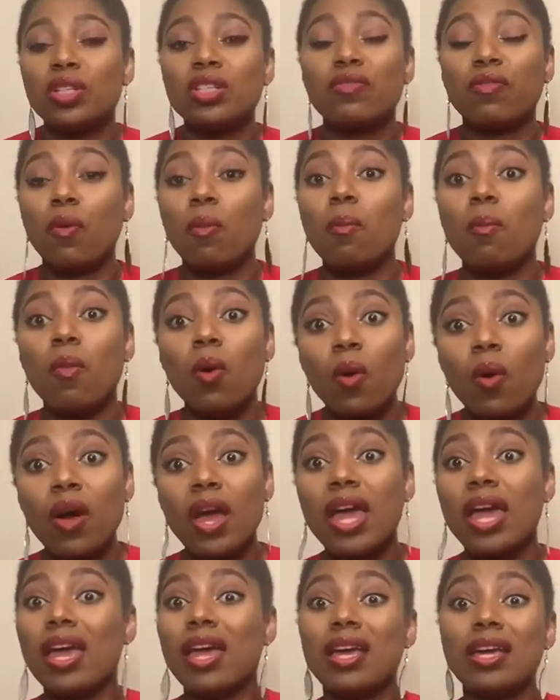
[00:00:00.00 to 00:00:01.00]
for more
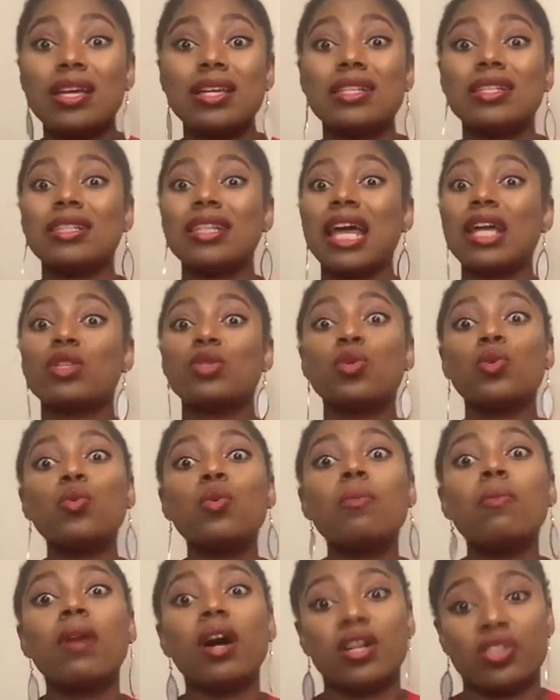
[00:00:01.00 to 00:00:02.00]
is like too
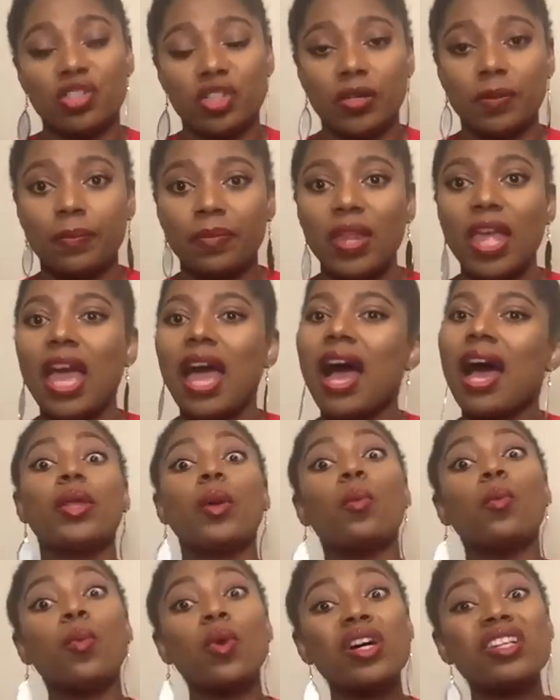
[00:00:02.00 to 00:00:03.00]
much. They
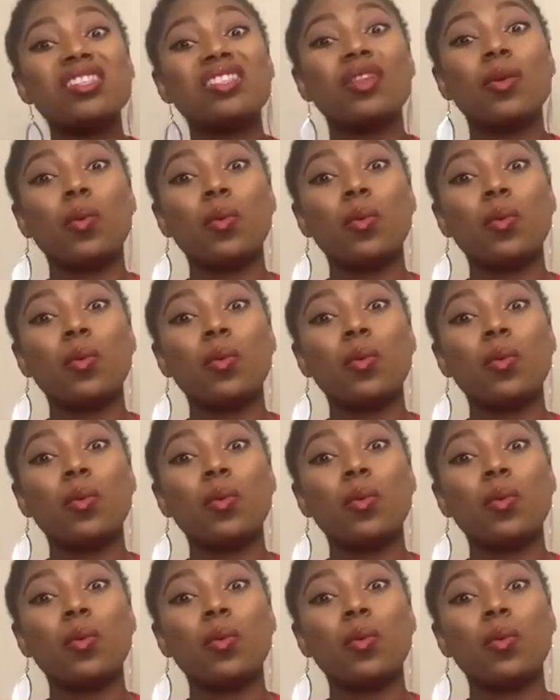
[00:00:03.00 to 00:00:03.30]
want.